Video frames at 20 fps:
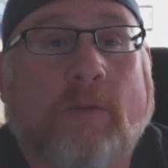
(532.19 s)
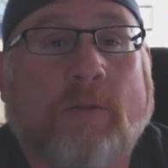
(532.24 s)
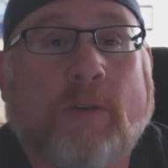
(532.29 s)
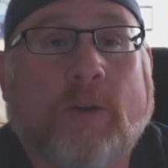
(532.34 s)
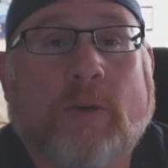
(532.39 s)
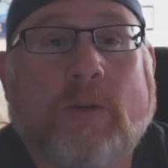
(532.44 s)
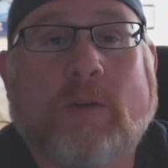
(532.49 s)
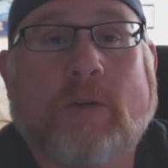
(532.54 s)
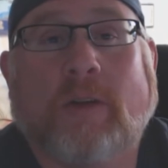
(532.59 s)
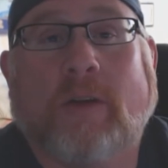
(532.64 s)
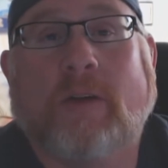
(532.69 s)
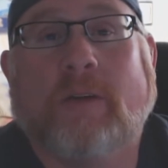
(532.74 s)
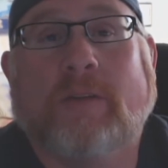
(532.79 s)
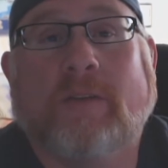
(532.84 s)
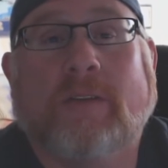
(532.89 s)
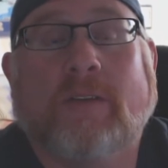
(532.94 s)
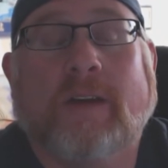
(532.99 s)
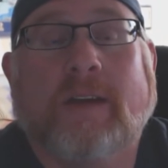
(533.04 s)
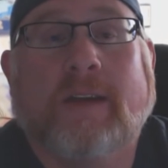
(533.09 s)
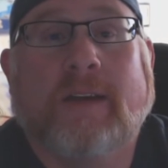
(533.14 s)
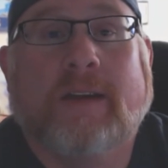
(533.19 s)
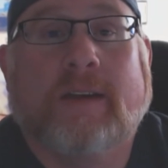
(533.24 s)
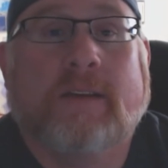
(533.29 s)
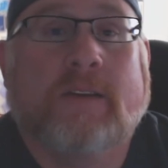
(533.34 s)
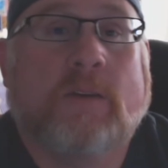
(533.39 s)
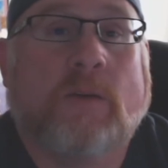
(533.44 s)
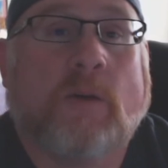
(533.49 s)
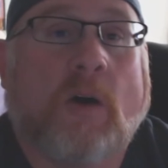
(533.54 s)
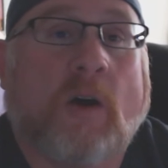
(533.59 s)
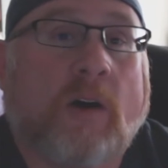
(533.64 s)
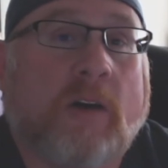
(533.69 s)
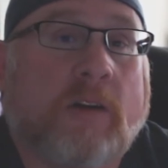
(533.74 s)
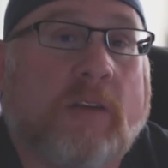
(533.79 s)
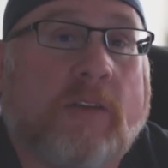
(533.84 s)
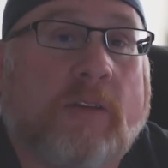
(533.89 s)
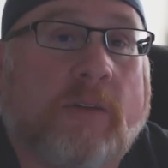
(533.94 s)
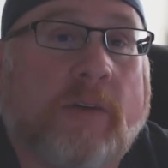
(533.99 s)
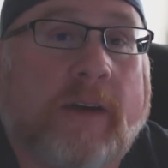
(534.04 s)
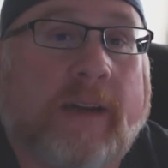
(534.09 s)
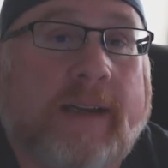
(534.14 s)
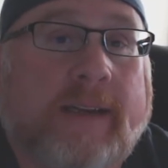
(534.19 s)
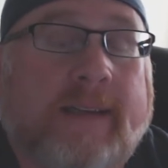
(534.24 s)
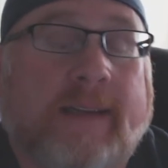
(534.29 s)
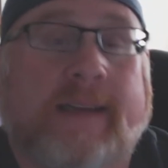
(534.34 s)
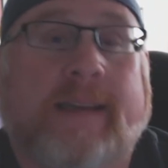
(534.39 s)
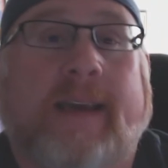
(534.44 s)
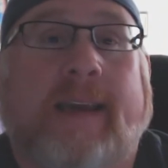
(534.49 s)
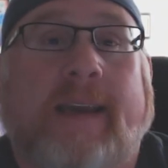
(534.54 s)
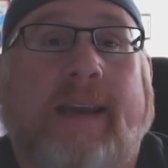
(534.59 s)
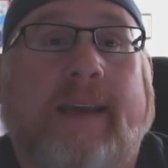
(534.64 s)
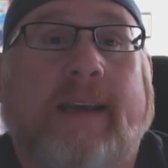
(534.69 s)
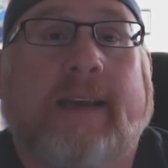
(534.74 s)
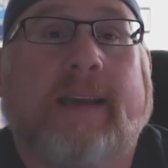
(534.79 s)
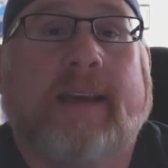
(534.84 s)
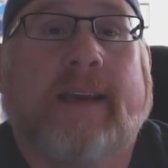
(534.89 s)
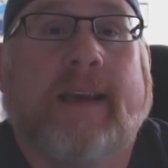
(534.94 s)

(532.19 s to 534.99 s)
real close to R3 today,